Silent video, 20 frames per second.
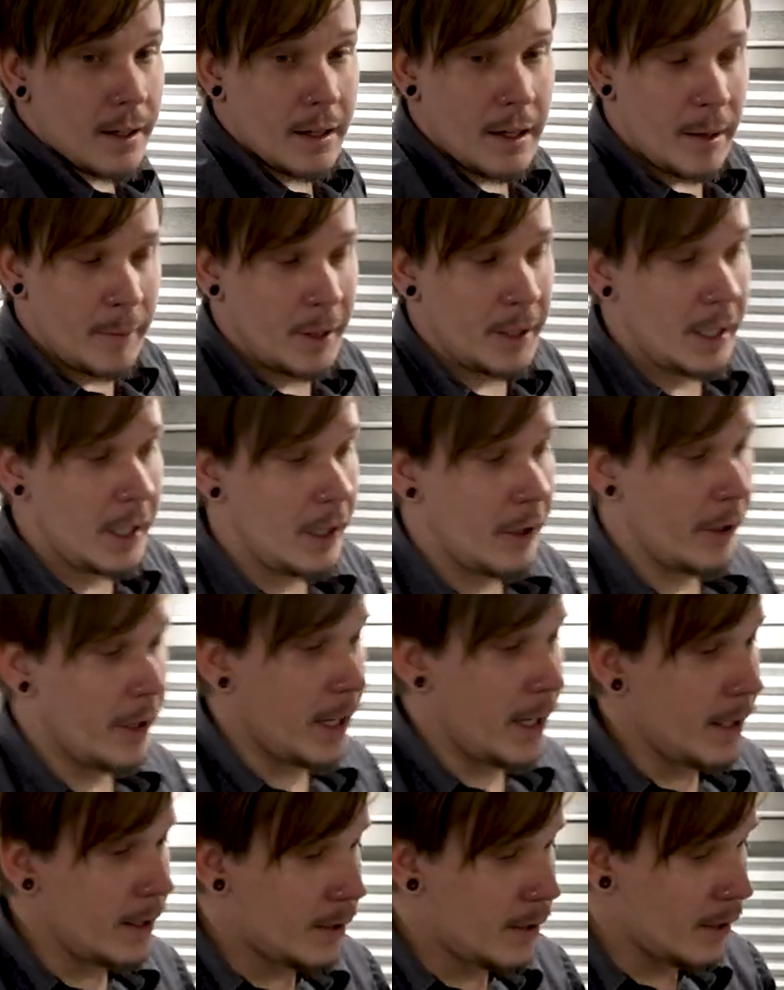Coming here
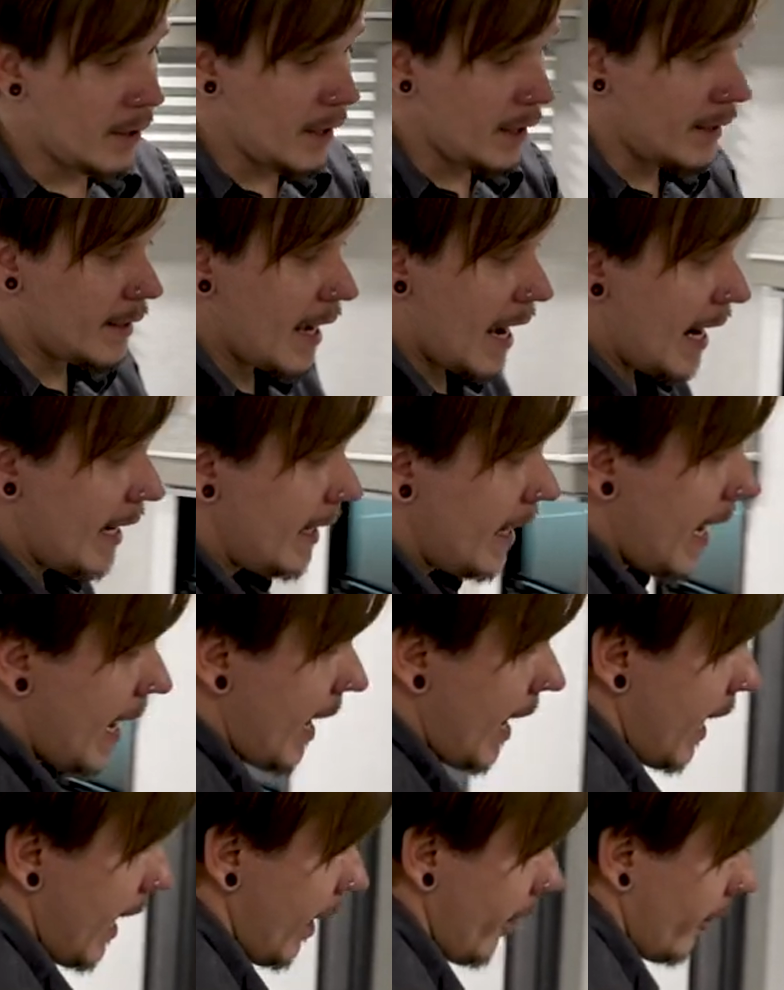into the
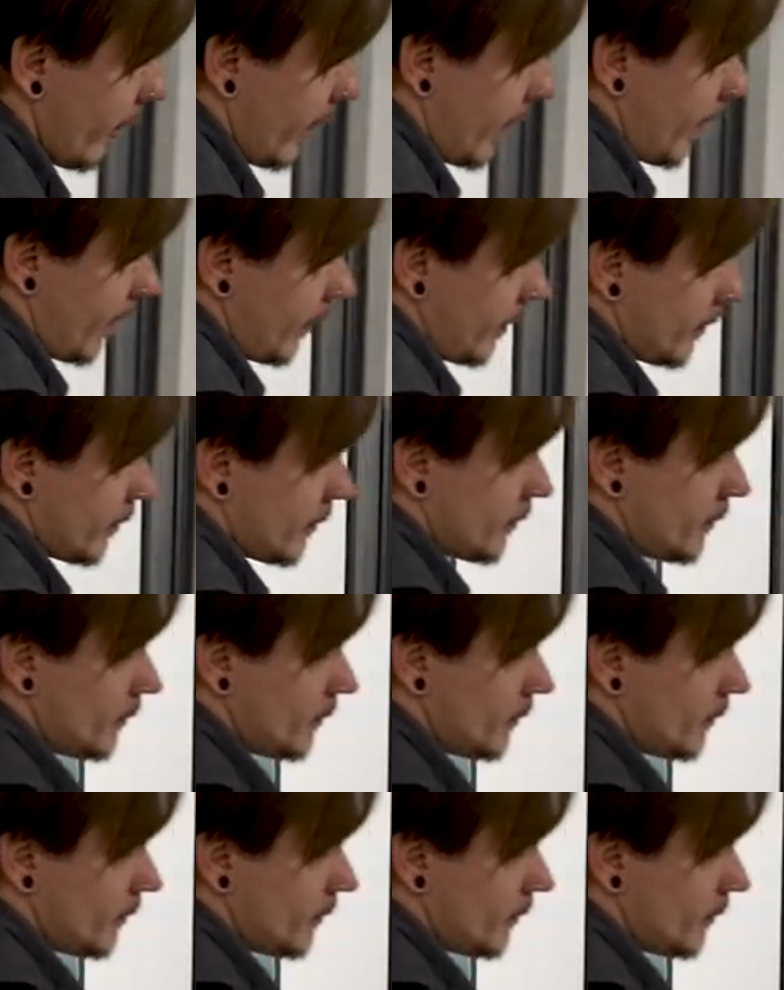dinette area,